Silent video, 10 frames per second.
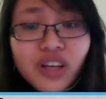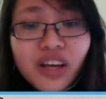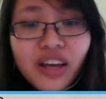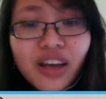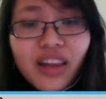
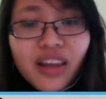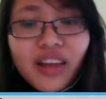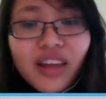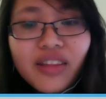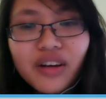in
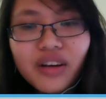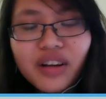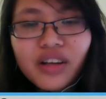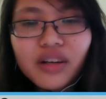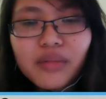
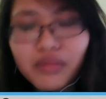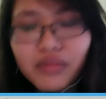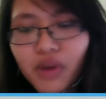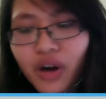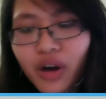the
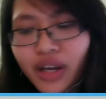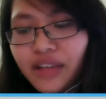market